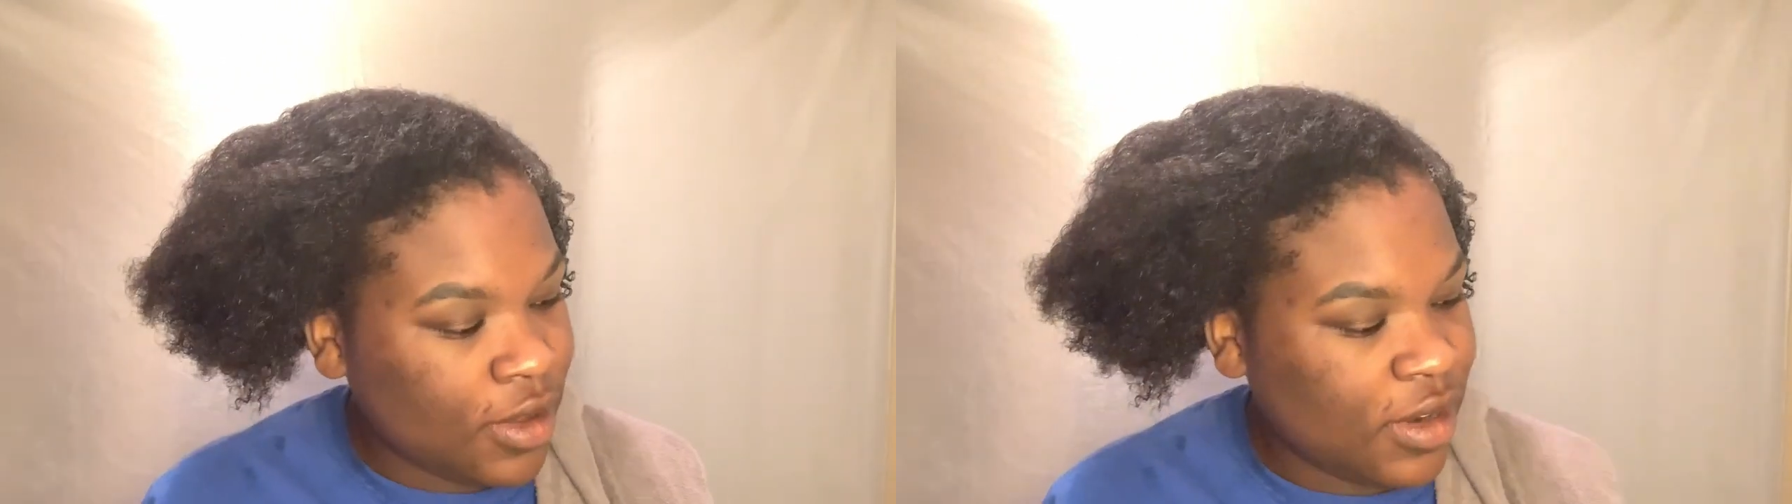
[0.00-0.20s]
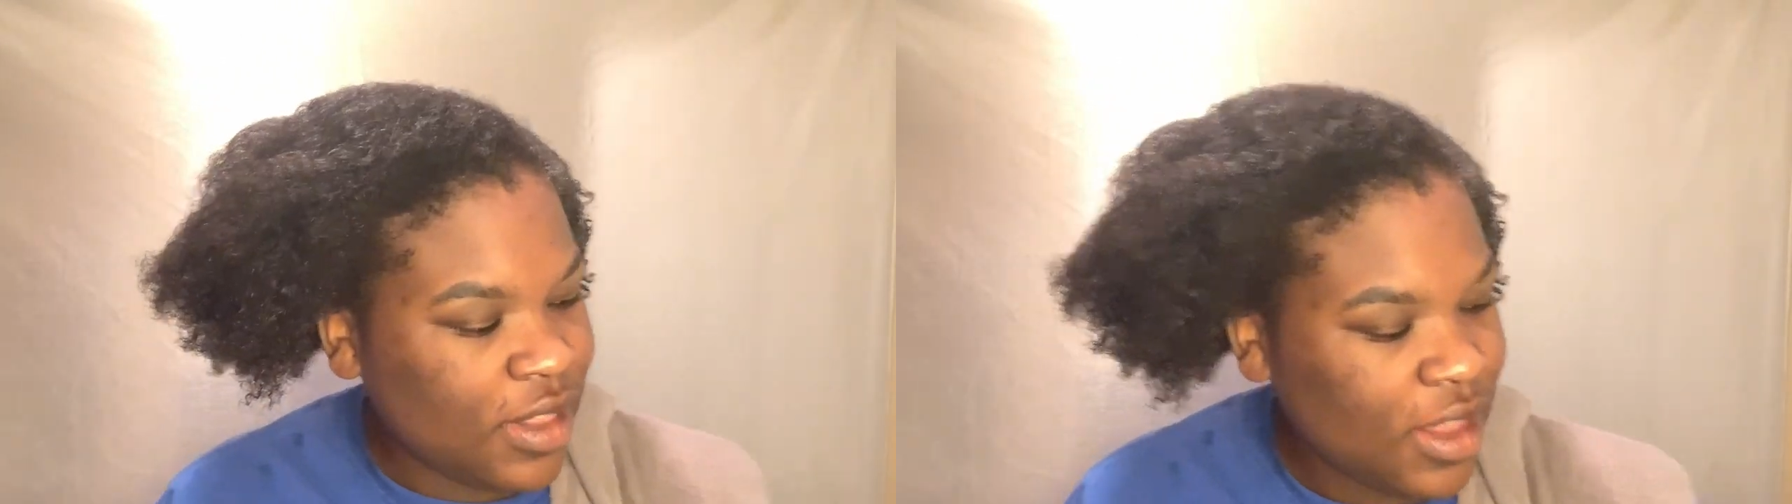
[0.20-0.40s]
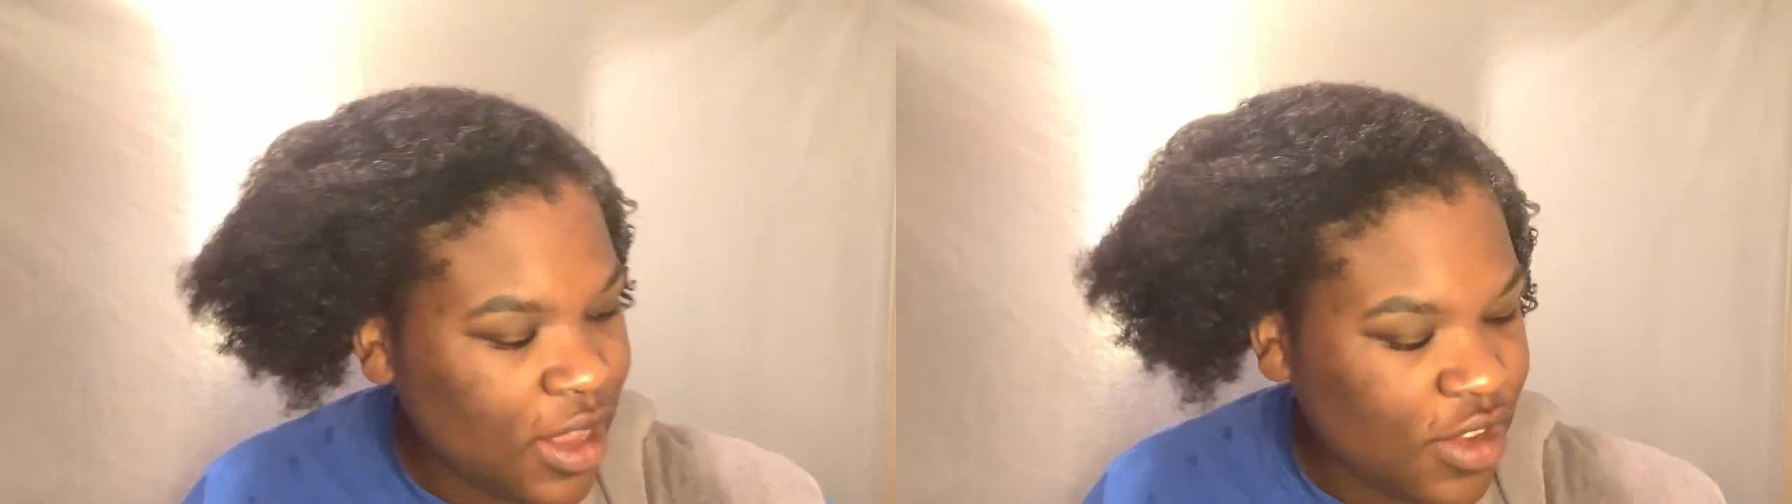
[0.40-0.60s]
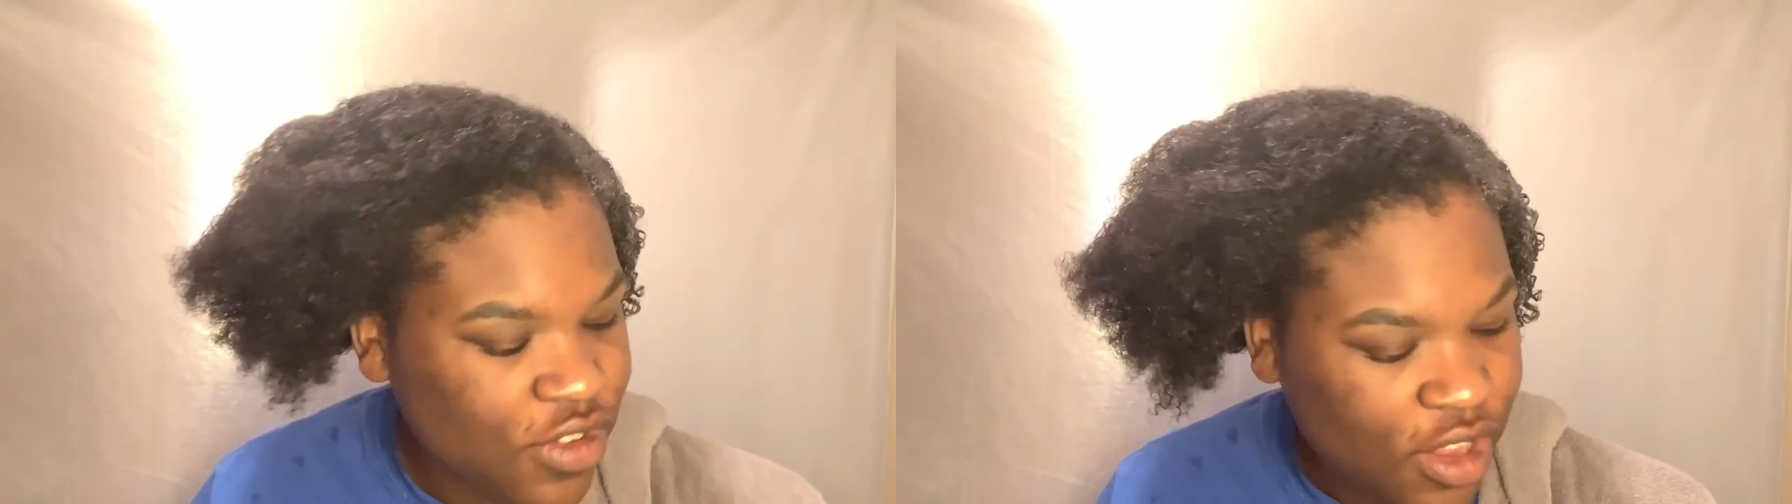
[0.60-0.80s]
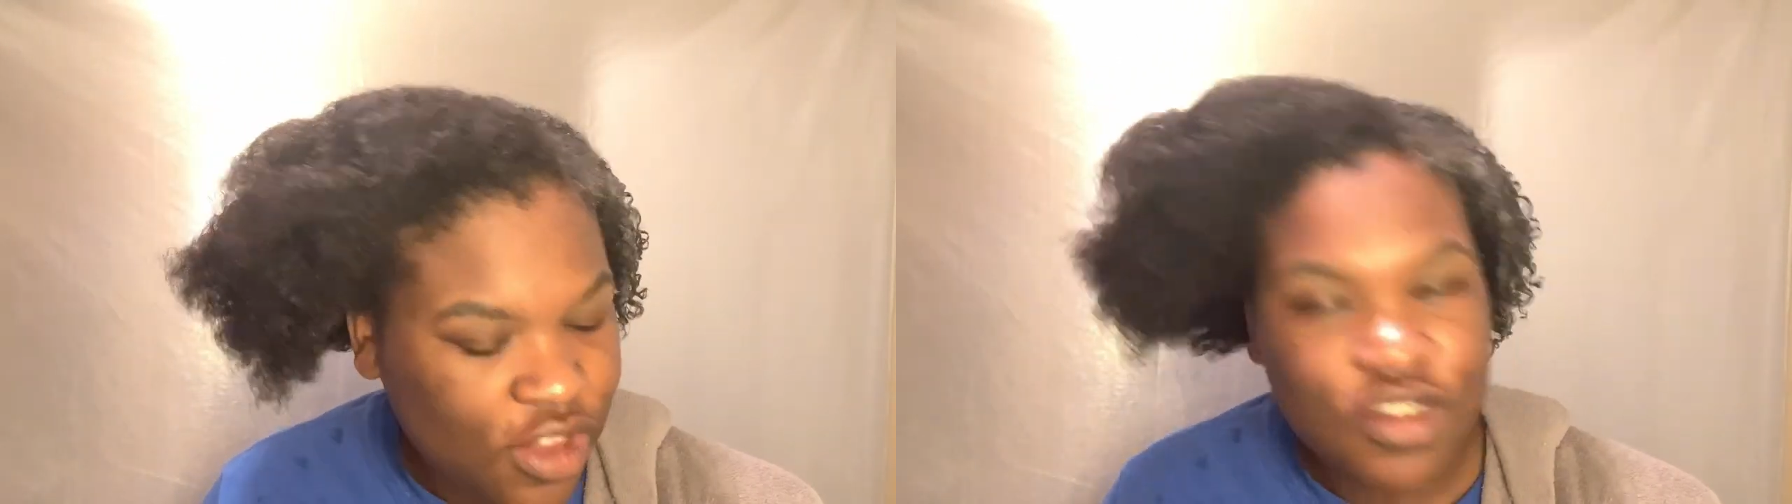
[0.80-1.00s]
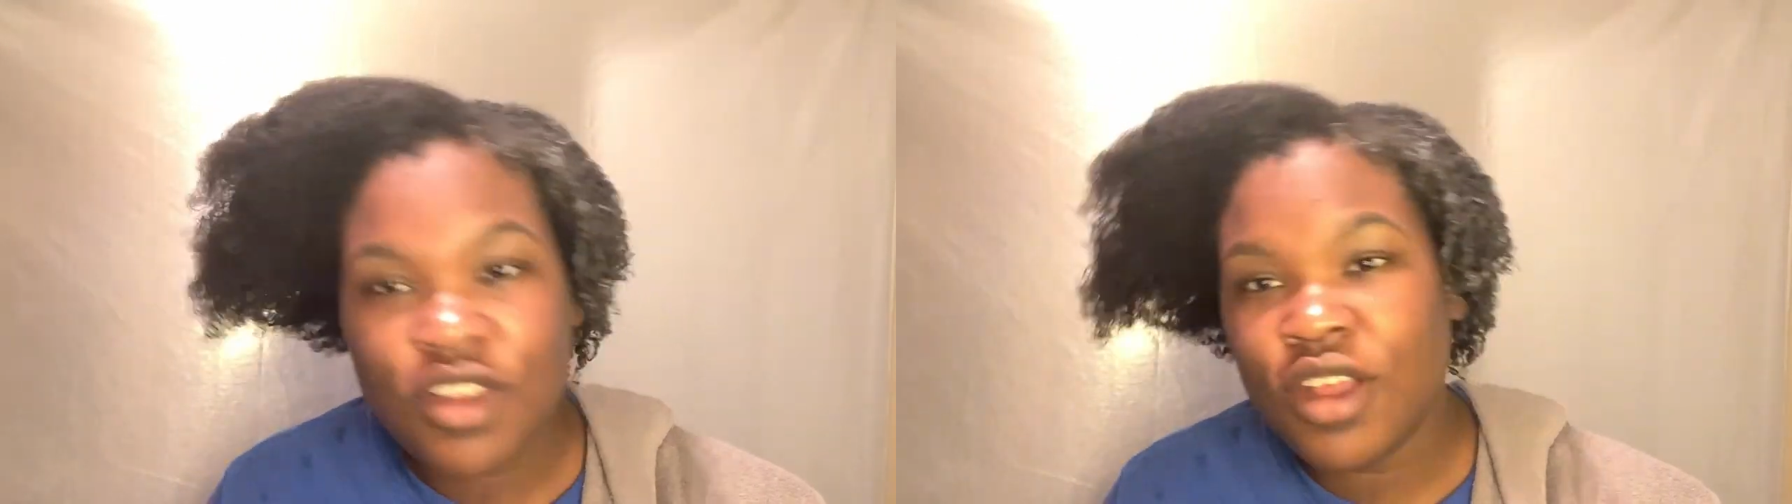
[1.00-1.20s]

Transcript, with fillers: only thing I changed